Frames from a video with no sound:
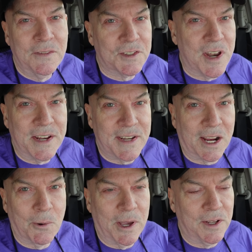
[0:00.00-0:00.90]
that's not
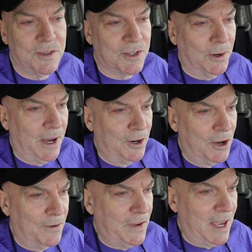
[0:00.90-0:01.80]
decorated, so I don't
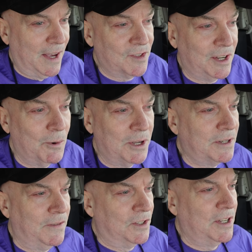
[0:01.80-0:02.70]
know if he has anyone
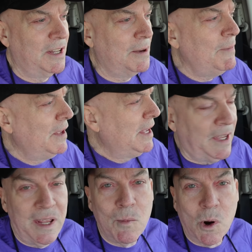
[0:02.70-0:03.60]
to visit him
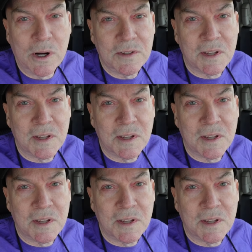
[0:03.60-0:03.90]
anymore.